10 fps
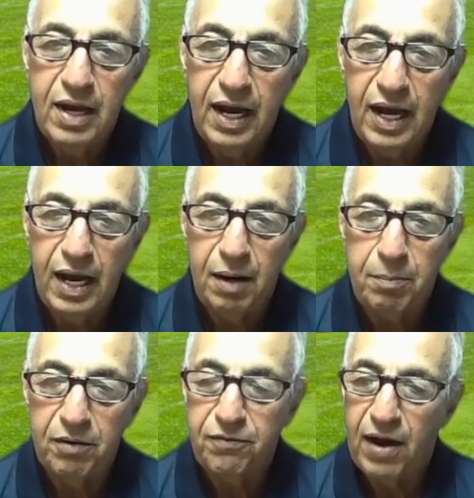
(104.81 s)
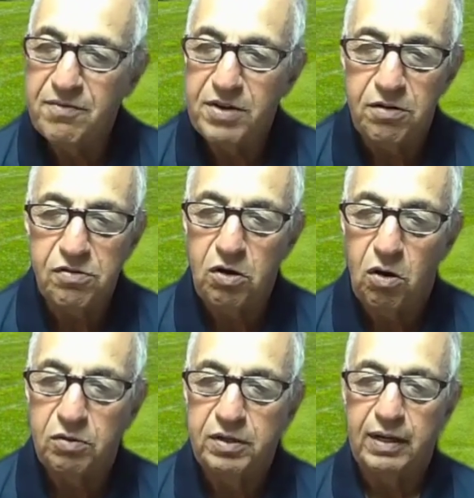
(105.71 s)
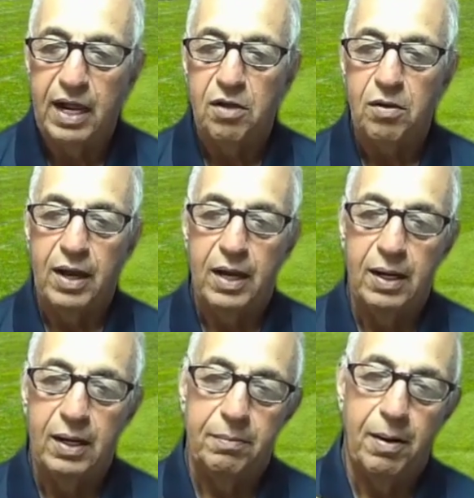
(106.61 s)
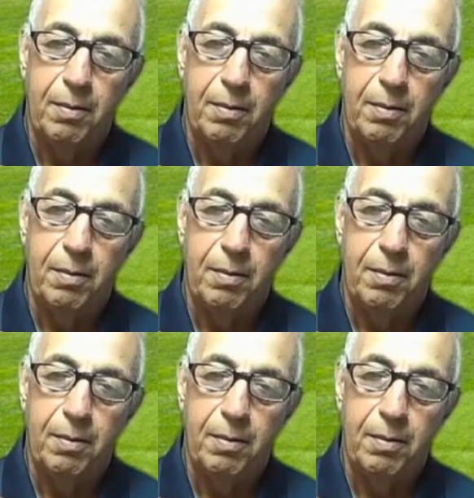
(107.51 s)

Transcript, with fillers: Uh, but five years ago, Talal uh,